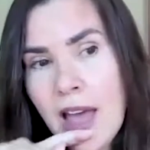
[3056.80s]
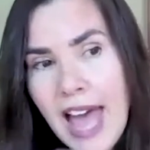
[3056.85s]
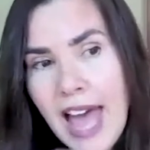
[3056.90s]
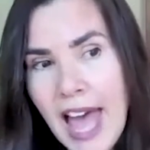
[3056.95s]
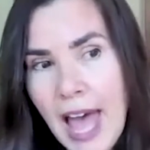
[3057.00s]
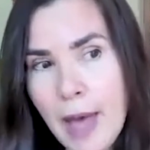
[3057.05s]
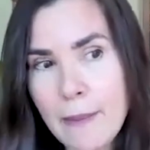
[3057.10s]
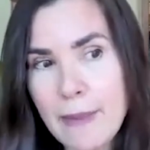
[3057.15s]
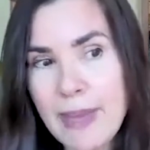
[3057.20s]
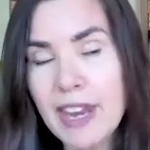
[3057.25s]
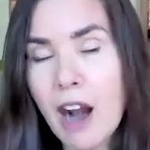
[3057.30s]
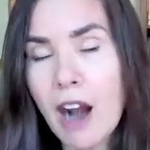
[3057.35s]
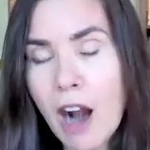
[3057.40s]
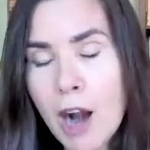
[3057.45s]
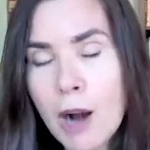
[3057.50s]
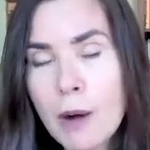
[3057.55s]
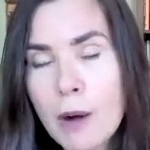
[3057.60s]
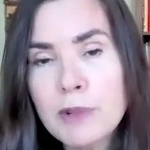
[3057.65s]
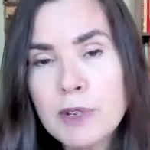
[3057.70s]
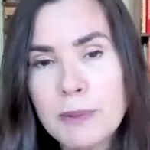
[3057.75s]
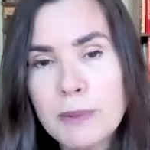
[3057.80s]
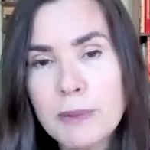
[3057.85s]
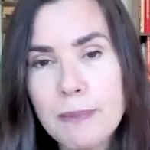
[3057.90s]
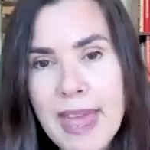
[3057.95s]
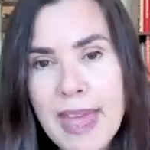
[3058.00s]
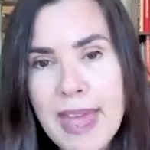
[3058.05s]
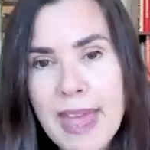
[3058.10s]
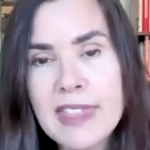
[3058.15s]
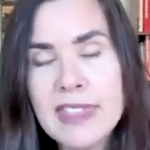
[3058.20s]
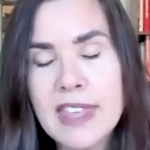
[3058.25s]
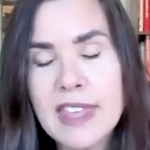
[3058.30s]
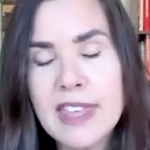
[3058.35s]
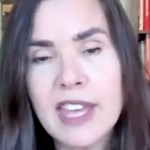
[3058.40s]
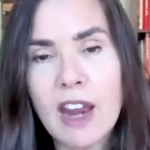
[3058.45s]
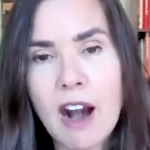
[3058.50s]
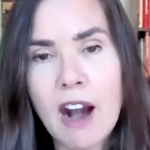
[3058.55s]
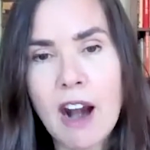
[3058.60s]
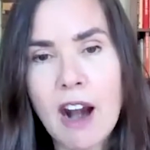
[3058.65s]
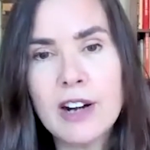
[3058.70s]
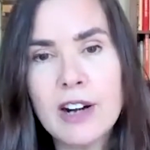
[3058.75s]
It harms men that
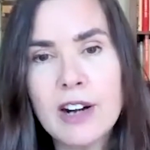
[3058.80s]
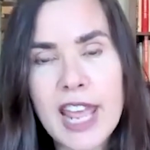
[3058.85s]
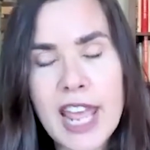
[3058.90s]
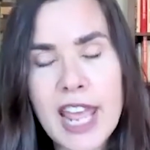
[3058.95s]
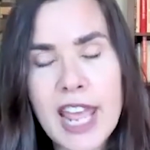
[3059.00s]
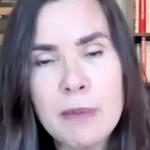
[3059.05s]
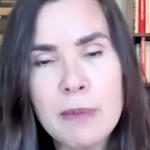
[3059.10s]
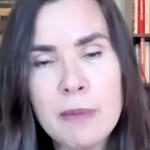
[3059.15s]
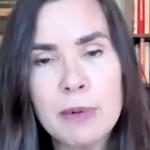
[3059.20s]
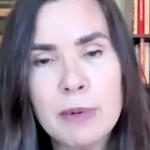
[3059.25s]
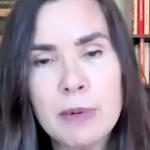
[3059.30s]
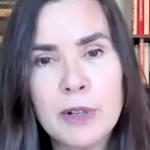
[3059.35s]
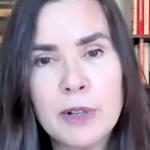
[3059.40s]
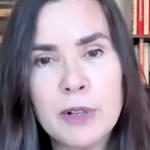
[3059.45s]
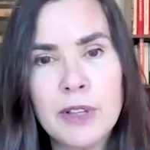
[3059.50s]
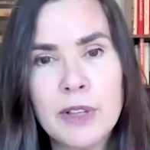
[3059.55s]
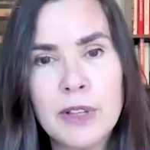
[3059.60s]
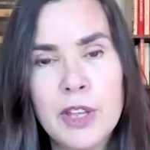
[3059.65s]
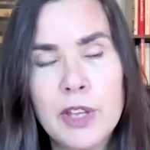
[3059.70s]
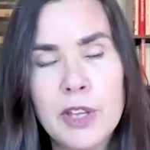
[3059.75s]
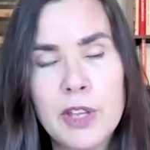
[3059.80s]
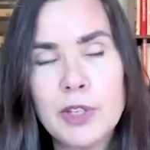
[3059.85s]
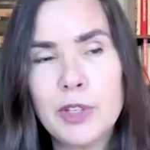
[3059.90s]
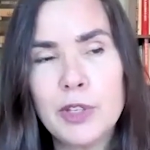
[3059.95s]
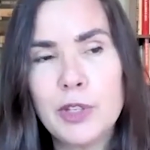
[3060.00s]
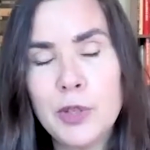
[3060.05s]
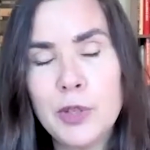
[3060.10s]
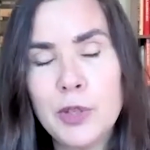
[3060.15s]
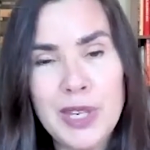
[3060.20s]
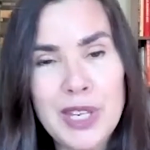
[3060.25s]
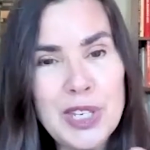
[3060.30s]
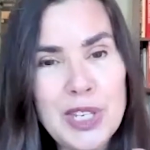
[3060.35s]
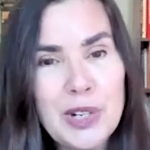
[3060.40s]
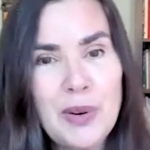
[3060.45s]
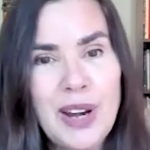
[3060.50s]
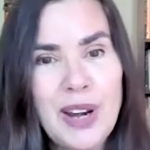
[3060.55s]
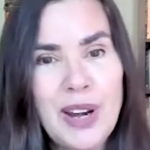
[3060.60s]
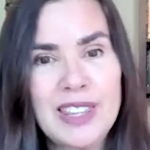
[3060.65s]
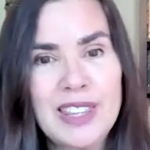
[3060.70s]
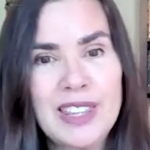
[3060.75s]
they aren't able to
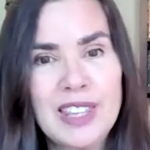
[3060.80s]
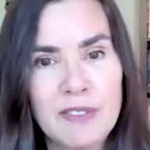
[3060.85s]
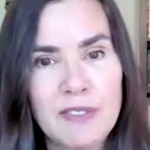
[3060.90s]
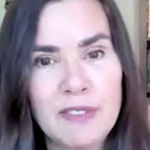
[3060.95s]
integrate their